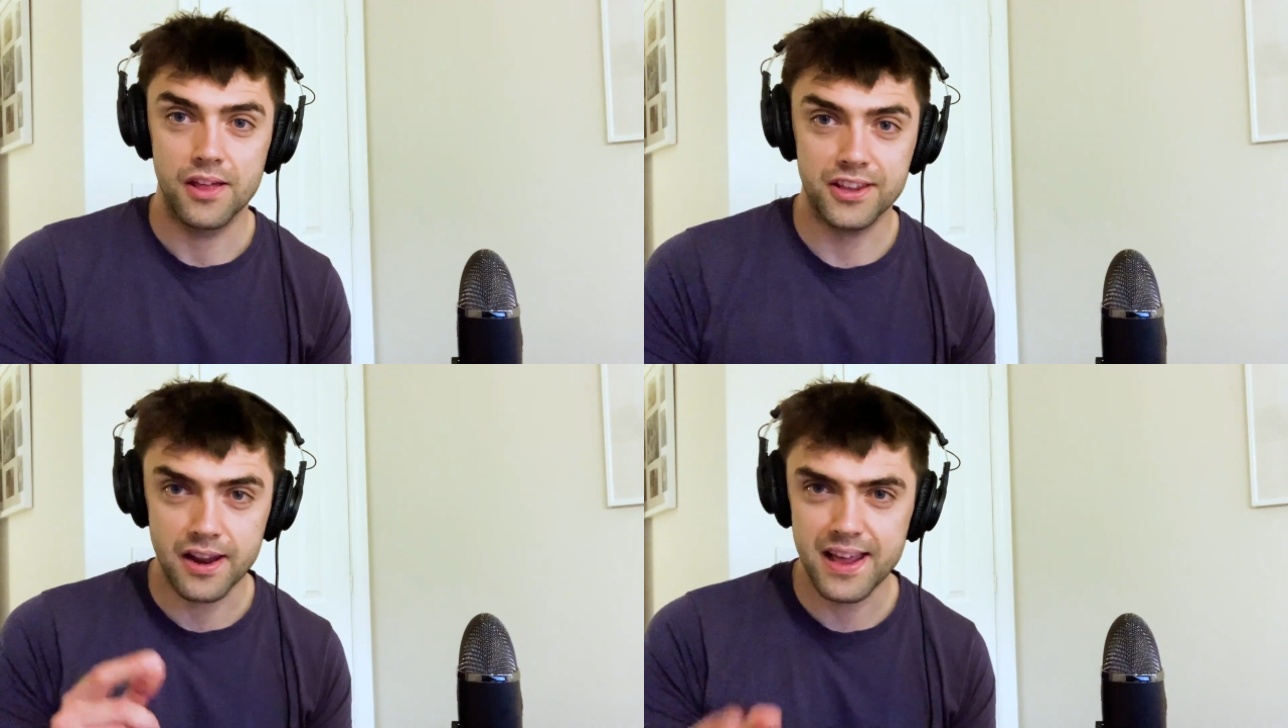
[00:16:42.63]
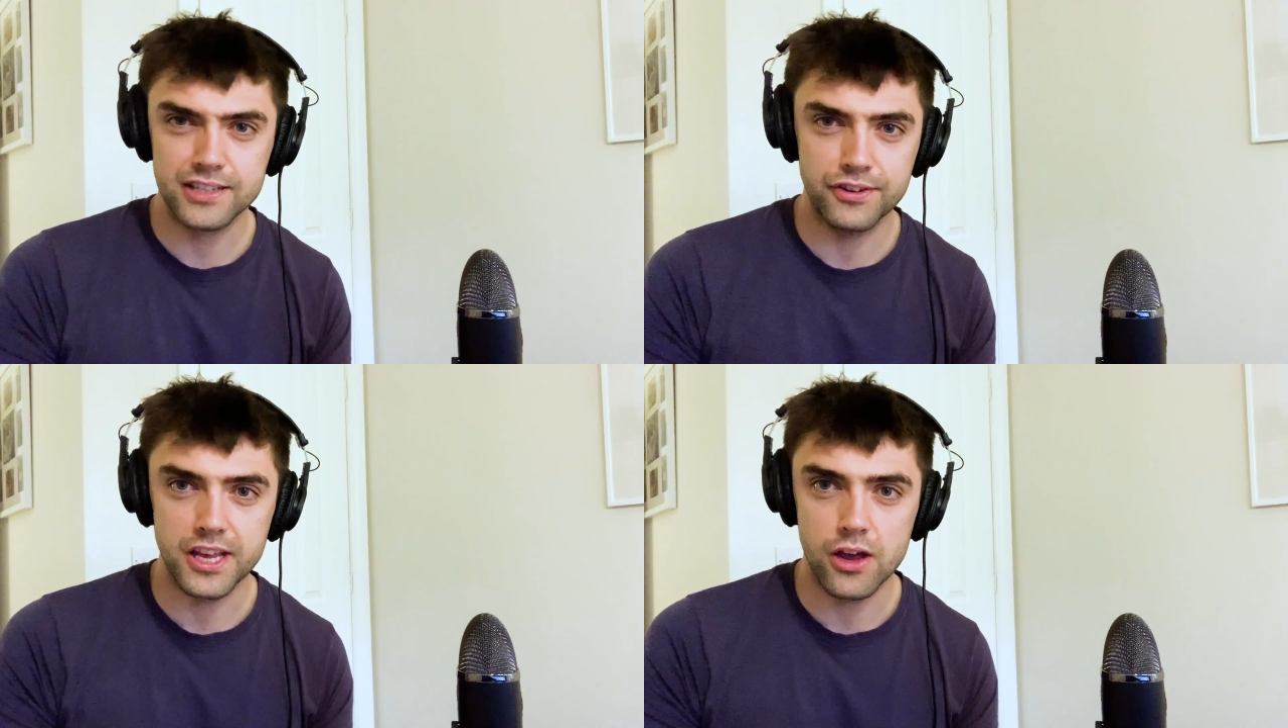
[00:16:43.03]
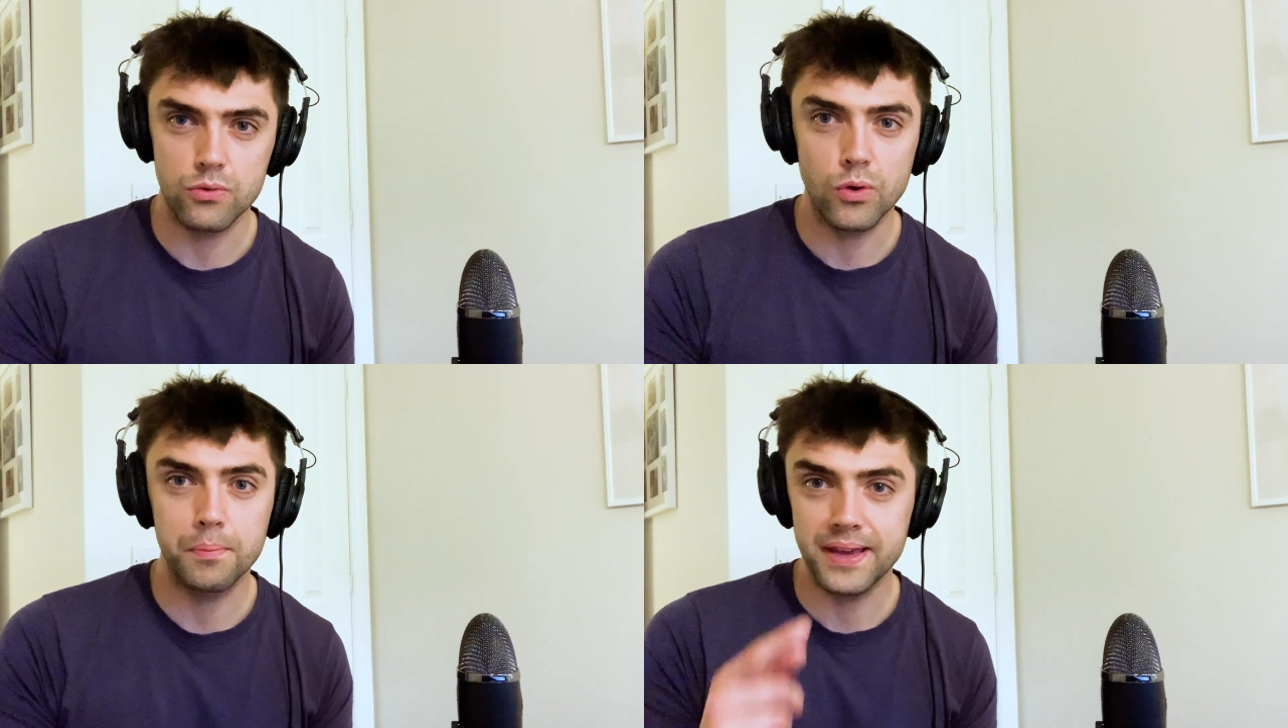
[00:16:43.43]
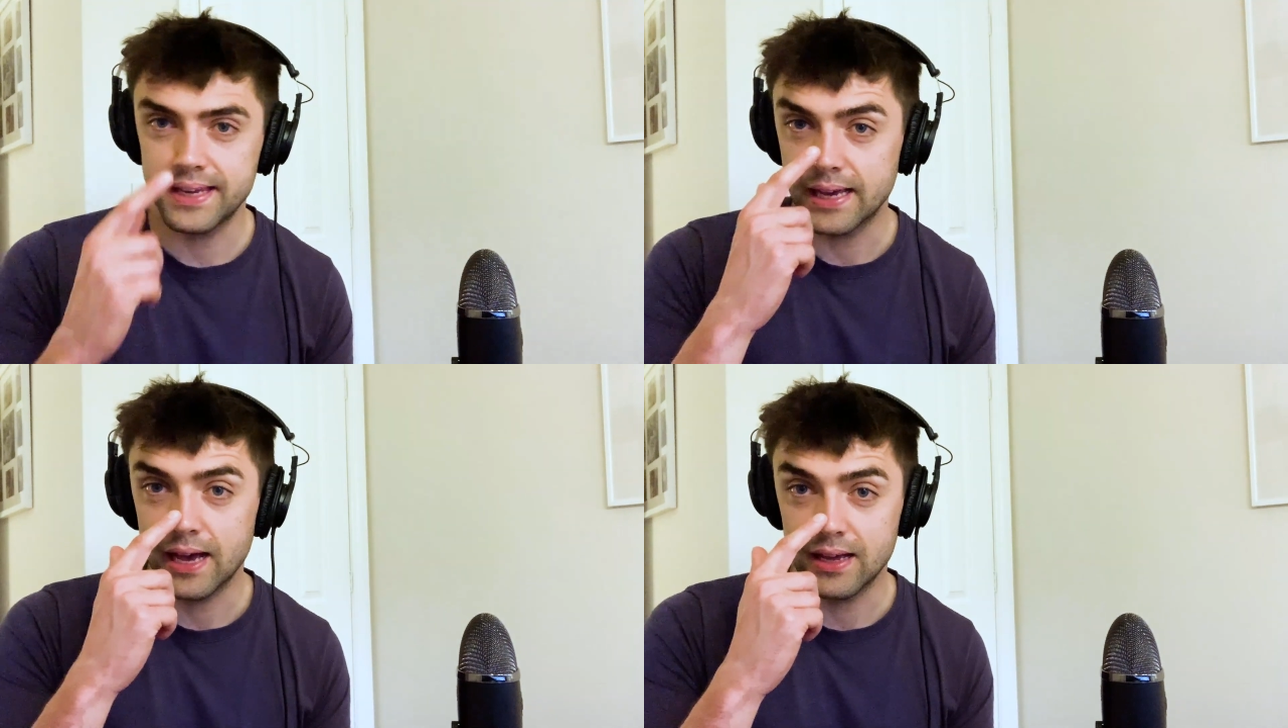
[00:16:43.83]
I think the next video will
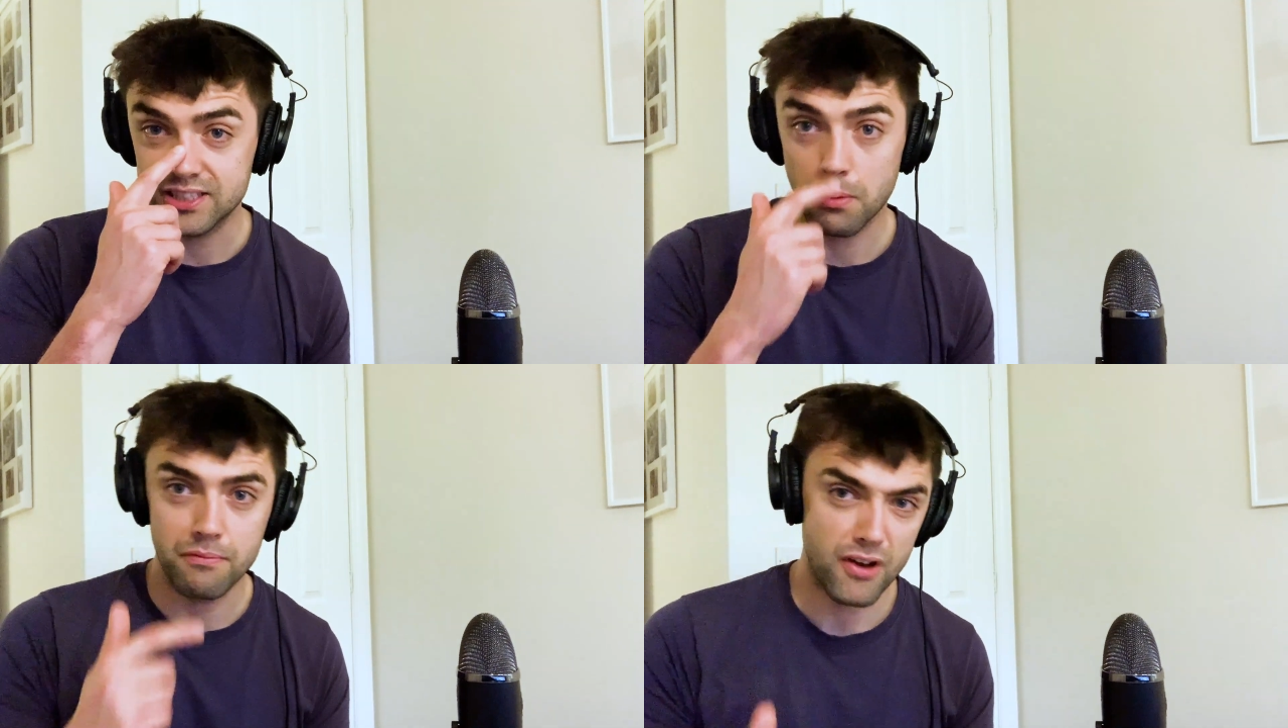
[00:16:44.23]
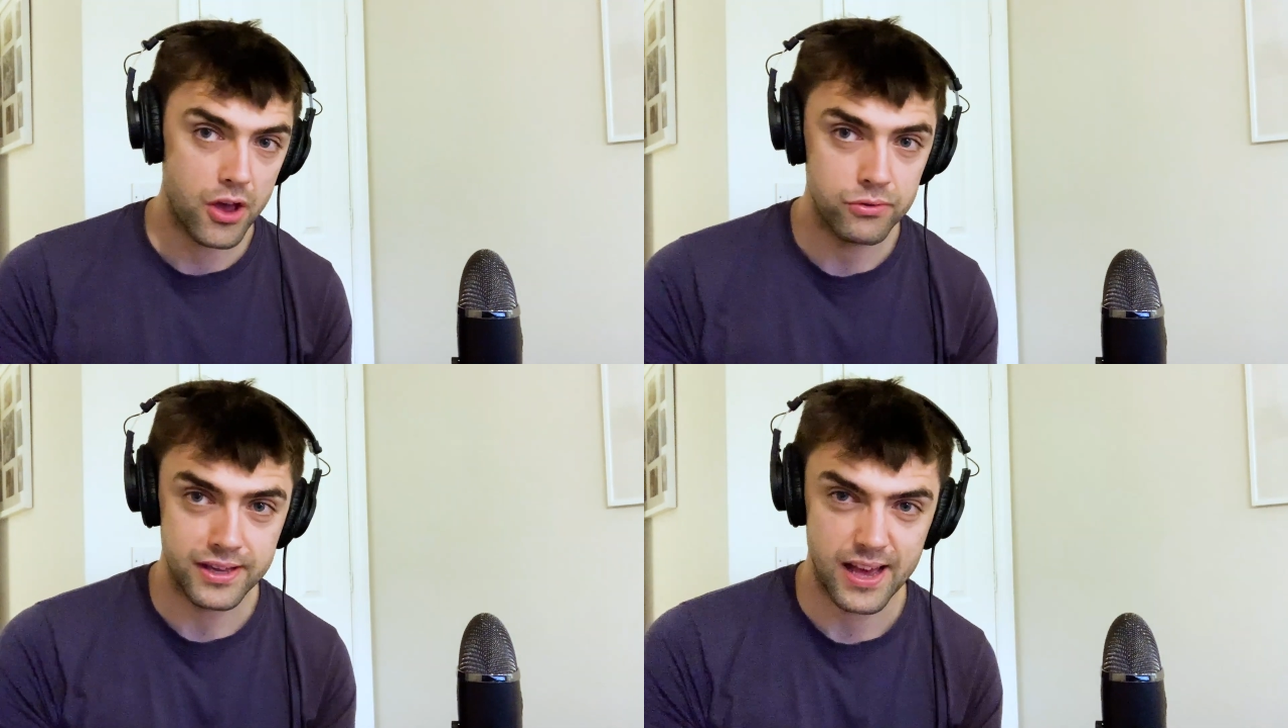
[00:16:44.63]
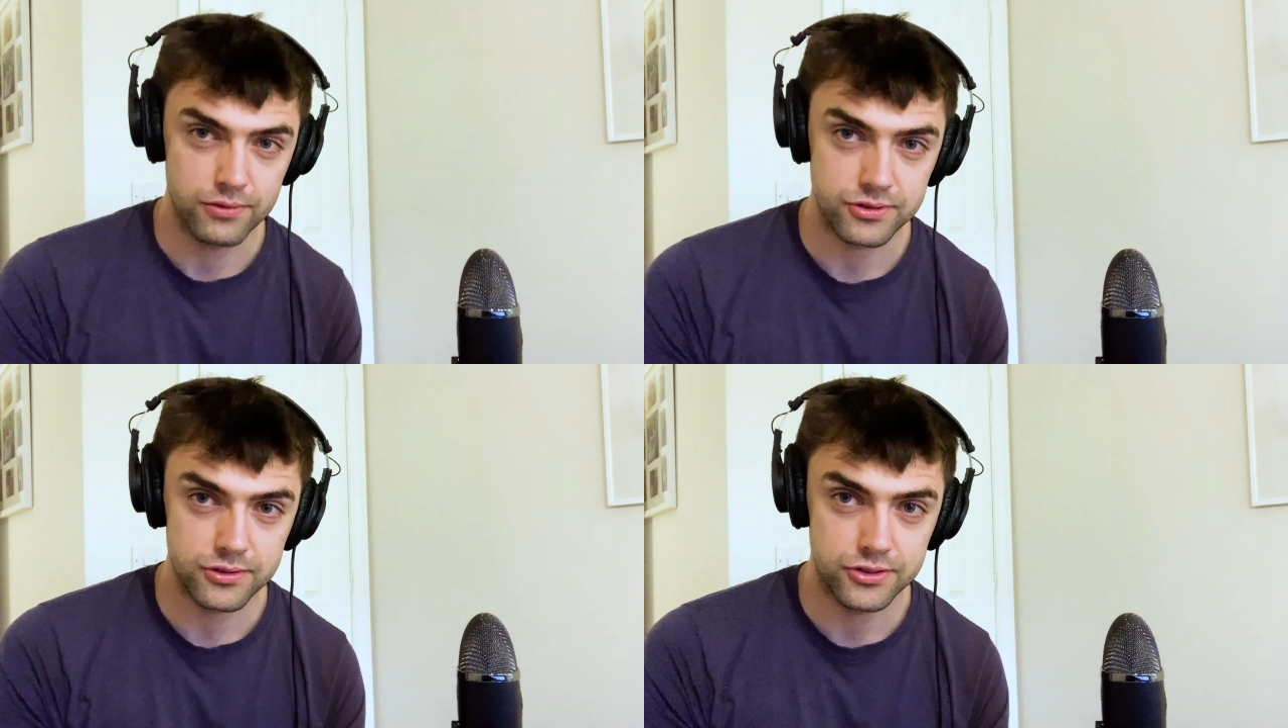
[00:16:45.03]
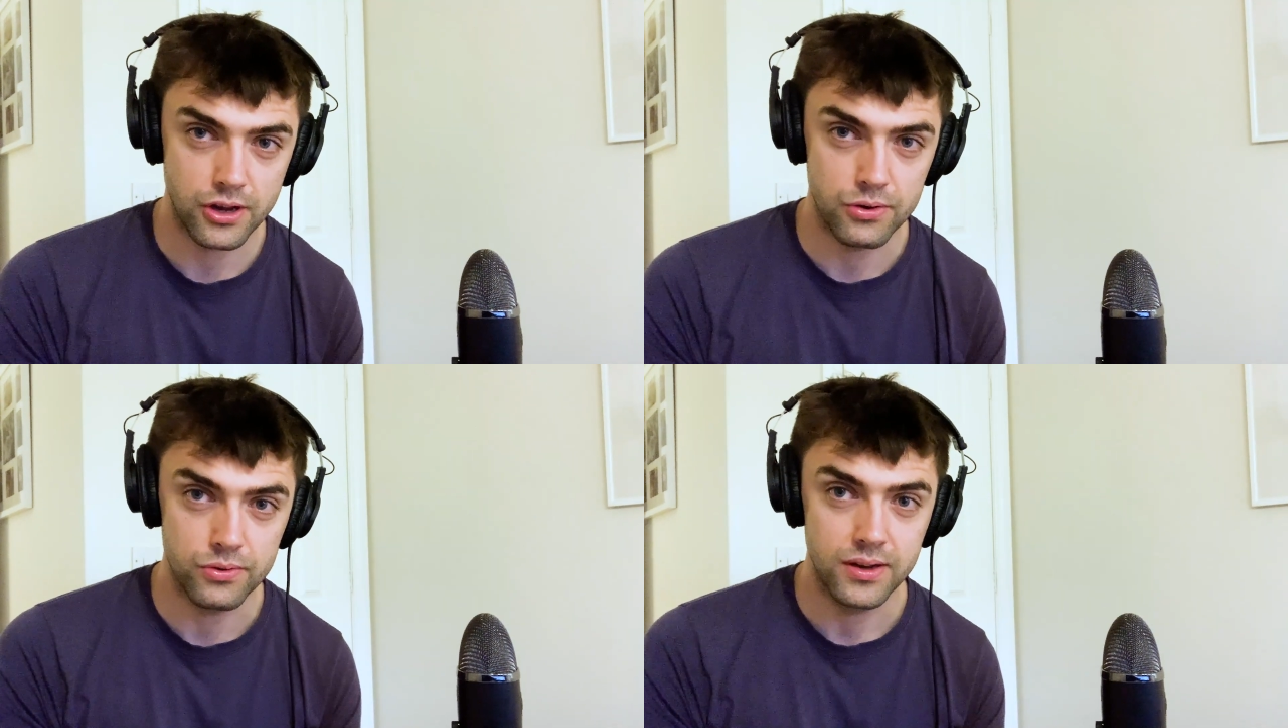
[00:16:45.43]
be some of my own cows.
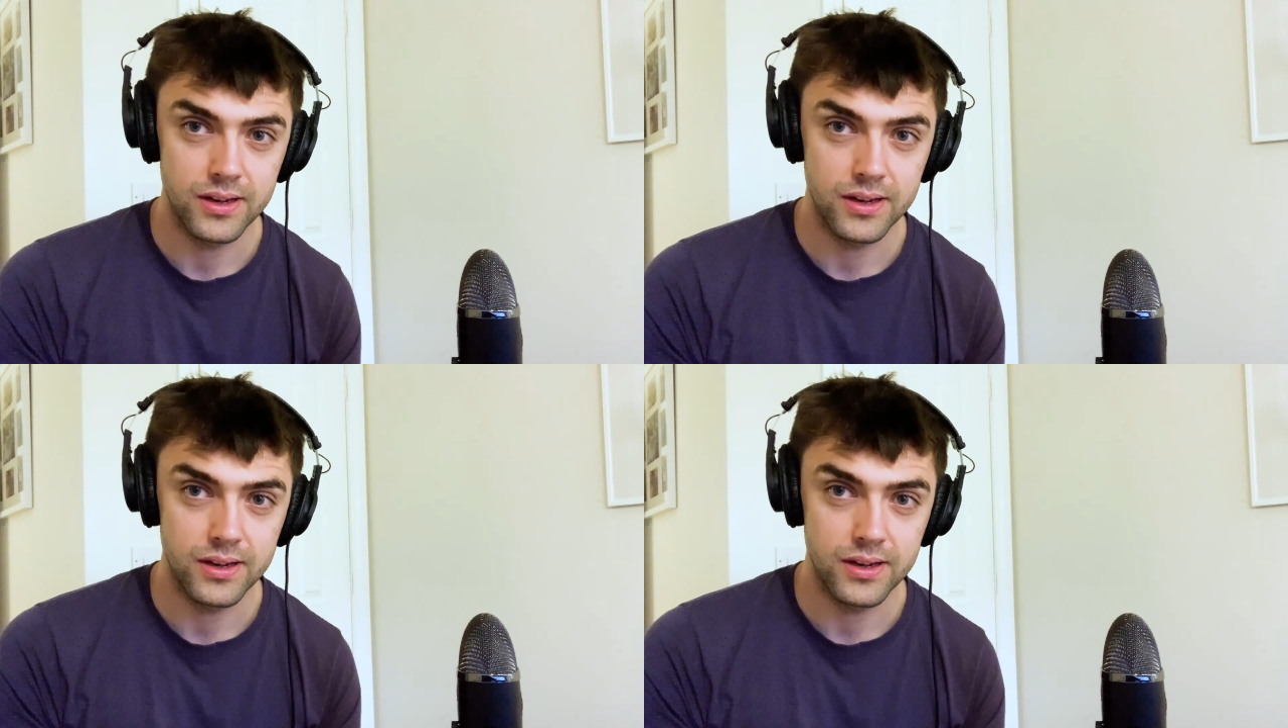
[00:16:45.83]
So